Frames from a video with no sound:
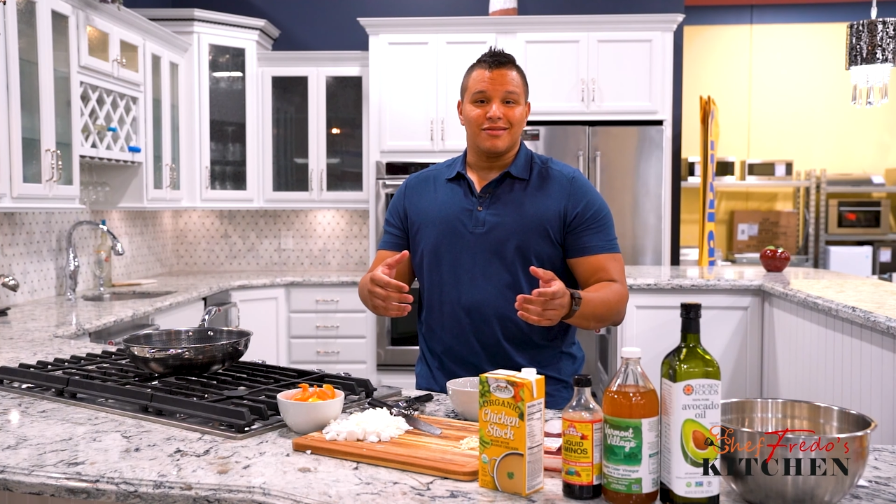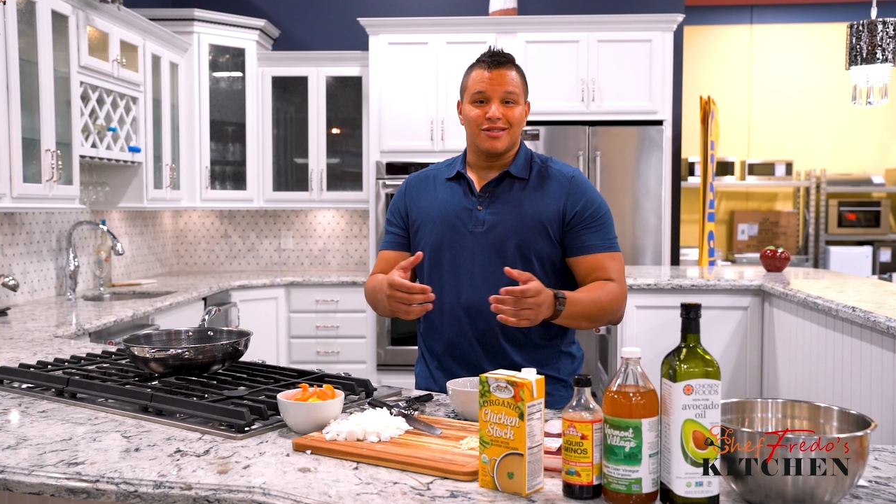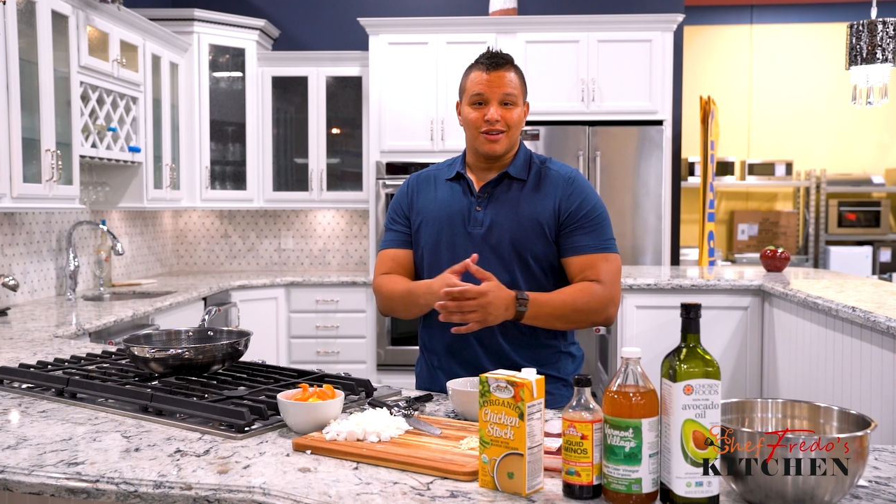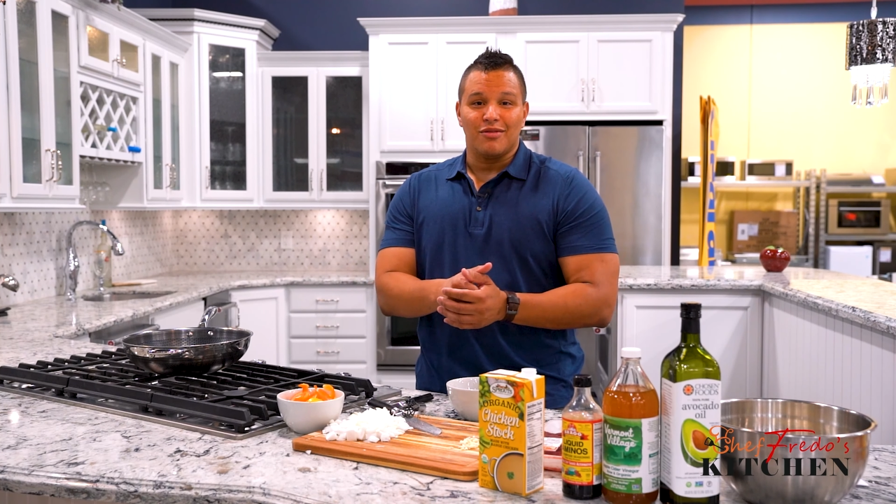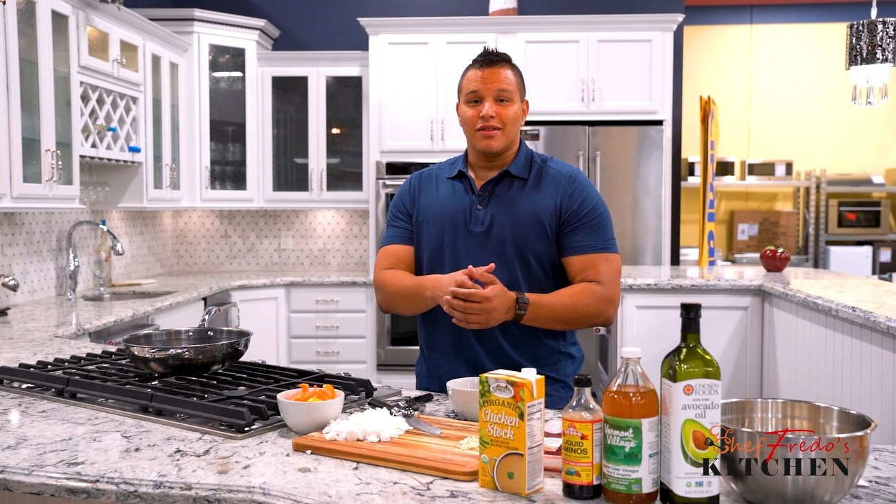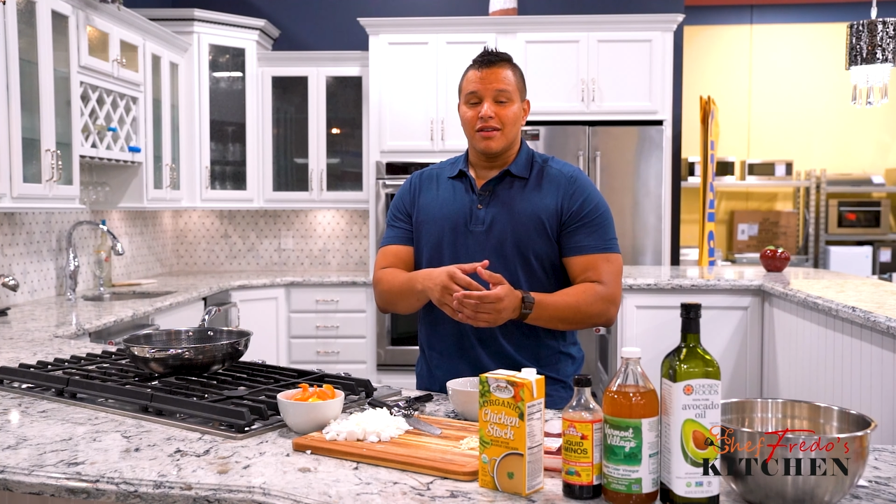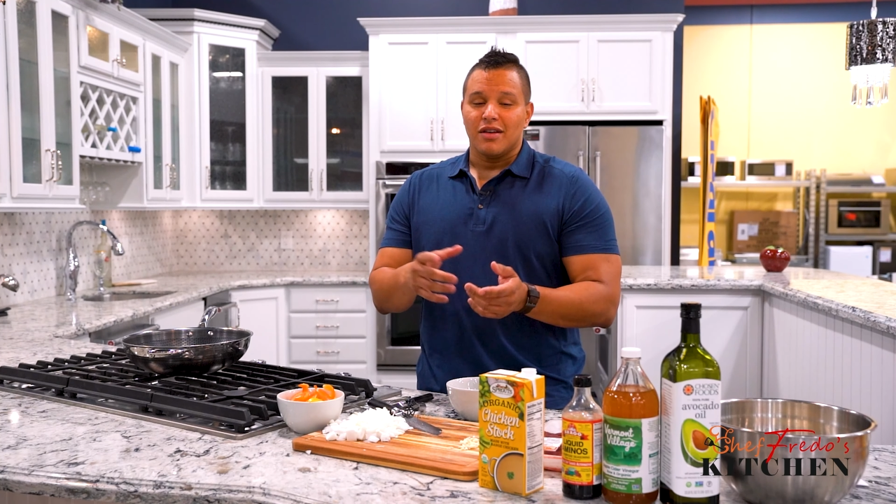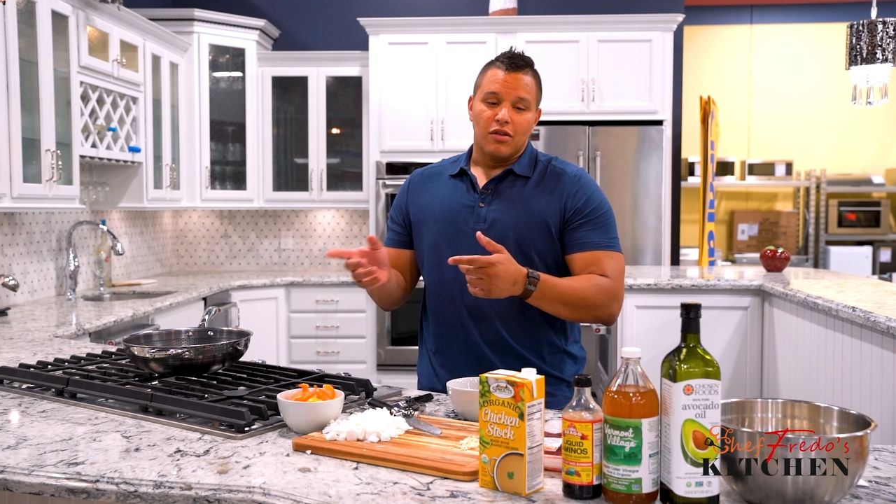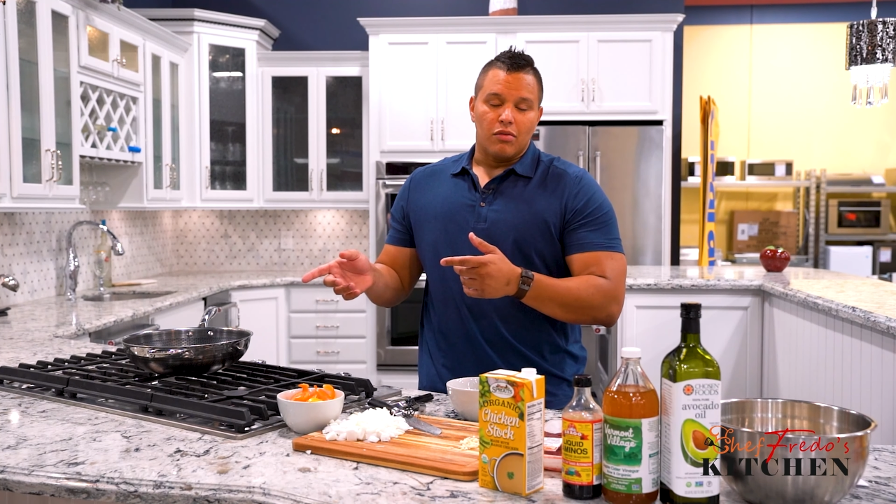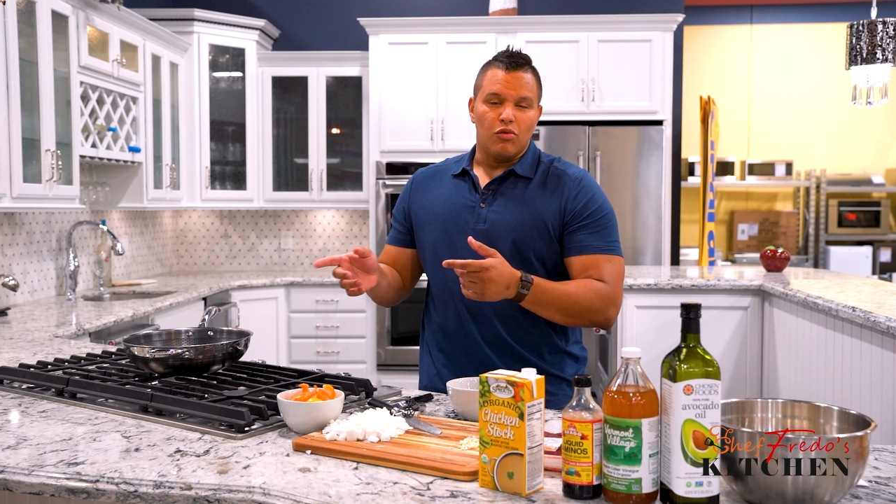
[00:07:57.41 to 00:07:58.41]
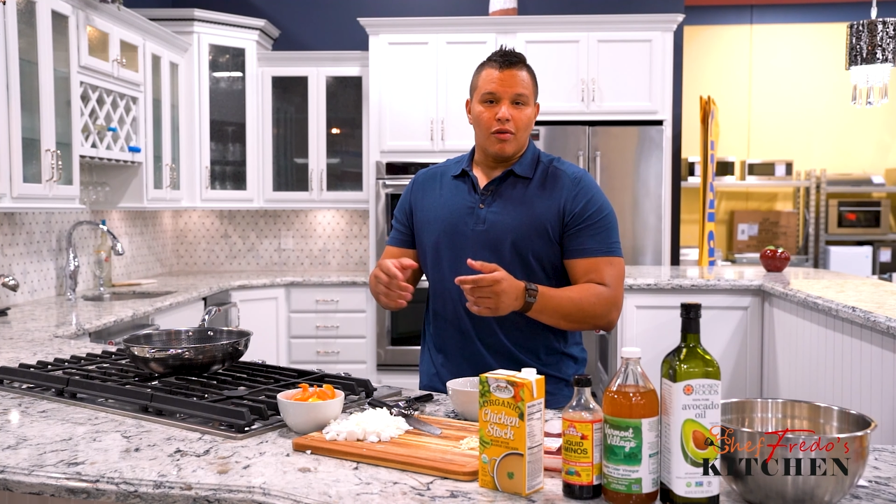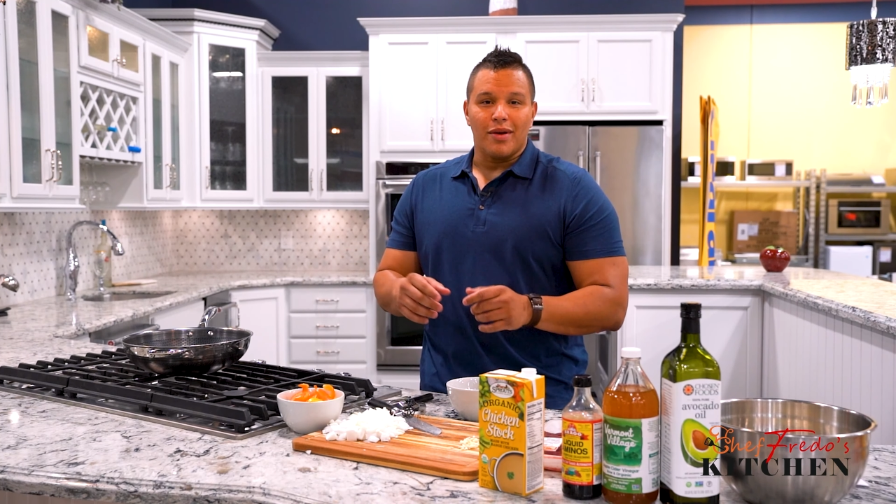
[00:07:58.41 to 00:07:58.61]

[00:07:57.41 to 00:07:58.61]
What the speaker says: So move over